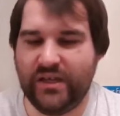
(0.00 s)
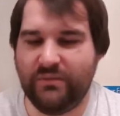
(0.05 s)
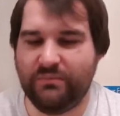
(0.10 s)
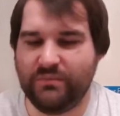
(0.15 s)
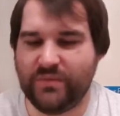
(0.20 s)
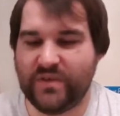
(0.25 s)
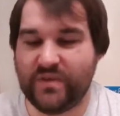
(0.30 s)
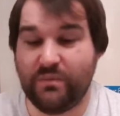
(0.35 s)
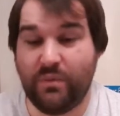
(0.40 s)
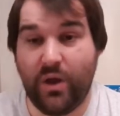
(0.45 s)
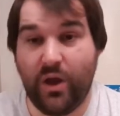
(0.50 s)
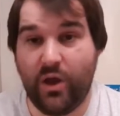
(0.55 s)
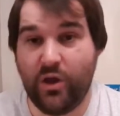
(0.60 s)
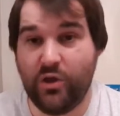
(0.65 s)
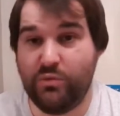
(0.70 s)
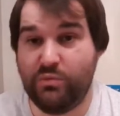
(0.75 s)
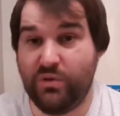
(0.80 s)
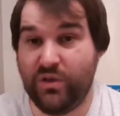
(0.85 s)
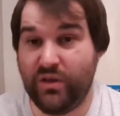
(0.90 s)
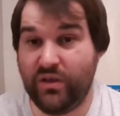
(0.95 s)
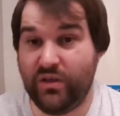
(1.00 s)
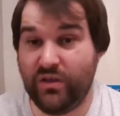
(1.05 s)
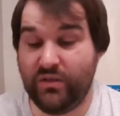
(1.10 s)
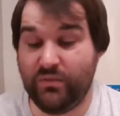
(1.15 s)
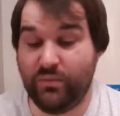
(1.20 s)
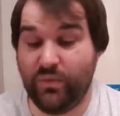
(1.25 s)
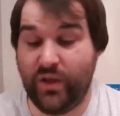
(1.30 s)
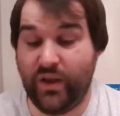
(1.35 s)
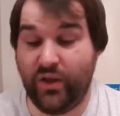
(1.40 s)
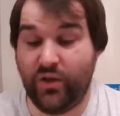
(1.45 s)
because I'm hoping,
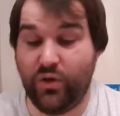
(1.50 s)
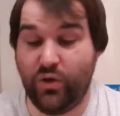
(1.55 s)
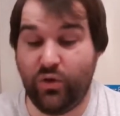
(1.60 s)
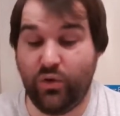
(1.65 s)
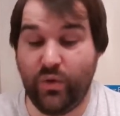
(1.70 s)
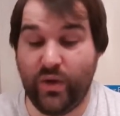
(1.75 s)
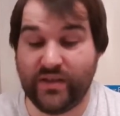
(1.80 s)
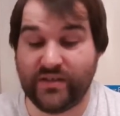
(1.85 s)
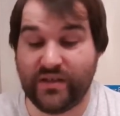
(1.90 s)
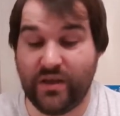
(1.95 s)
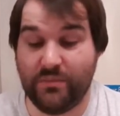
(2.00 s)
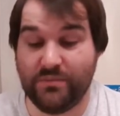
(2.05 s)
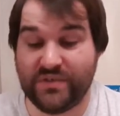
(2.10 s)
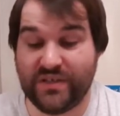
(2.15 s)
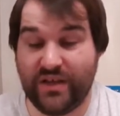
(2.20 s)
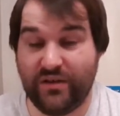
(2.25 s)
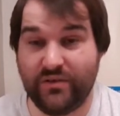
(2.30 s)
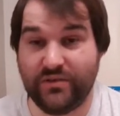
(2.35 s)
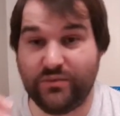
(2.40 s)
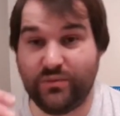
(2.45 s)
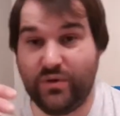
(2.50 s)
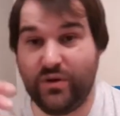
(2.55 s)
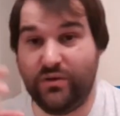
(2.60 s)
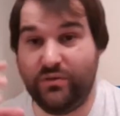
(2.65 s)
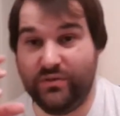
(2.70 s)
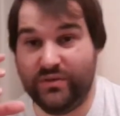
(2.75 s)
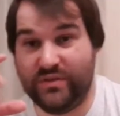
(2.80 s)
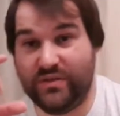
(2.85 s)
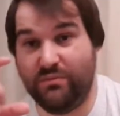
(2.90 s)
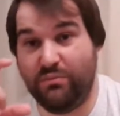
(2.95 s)
and when Conquest comes out as well,
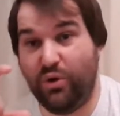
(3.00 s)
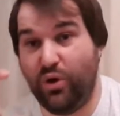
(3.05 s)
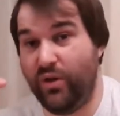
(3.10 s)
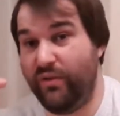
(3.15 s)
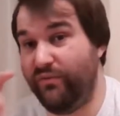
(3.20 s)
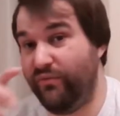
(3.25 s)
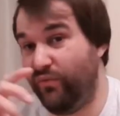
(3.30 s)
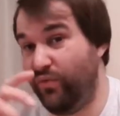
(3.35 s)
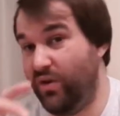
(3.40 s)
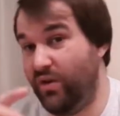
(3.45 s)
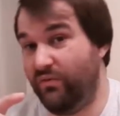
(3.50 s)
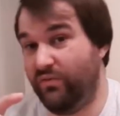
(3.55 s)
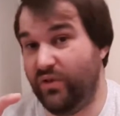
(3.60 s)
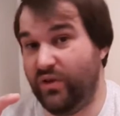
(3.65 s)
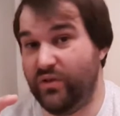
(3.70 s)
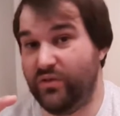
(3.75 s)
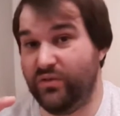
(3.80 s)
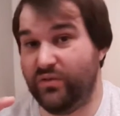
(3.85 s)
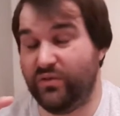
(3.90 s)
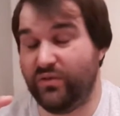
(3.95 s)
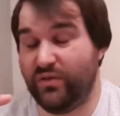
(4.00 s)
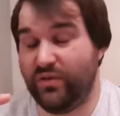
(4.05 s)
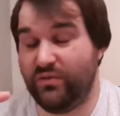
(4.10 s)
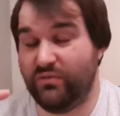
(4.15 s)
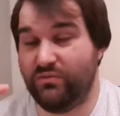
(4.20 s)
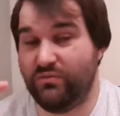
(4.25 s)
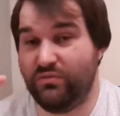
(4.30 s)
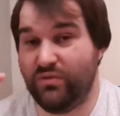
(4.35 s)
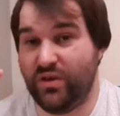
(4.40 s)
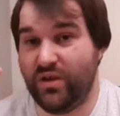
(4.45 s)
is to buy 3 of those
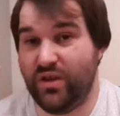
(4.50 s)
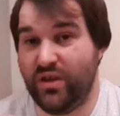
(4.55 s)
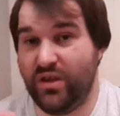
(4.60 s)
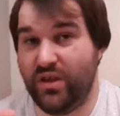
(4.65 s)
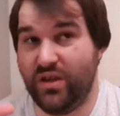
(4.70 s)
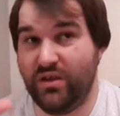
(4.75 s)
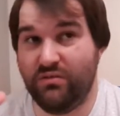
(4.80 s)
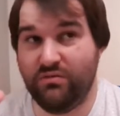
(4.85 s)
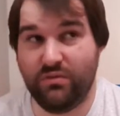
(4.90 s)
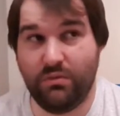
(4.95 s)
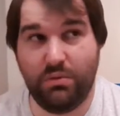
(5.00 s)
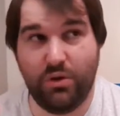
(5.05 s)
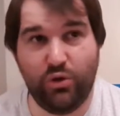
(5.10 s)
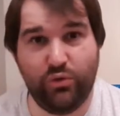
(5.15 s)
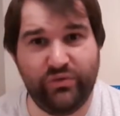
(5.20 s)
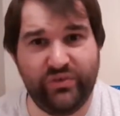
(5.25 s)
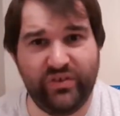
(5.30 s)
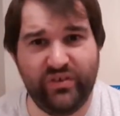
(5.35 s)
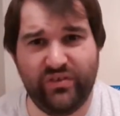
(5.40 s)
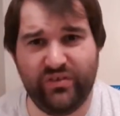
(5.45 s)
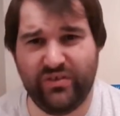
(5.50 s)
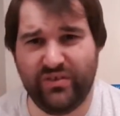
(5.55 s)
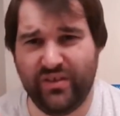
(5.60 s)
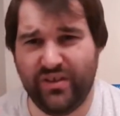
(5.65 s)
repulsors,